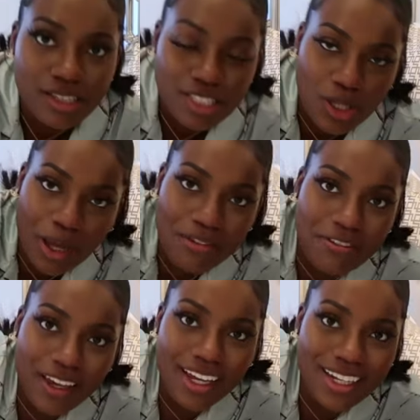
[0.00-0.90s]
So I
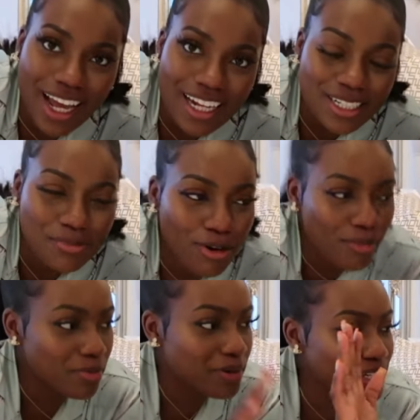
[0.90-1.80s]
figured I should
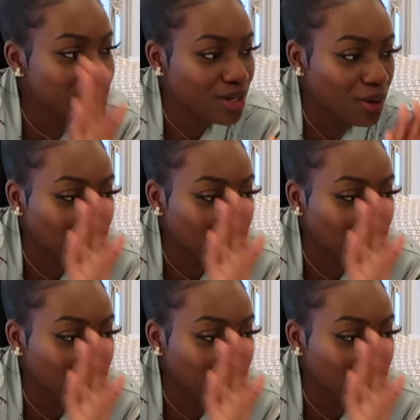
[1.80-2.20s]
probably show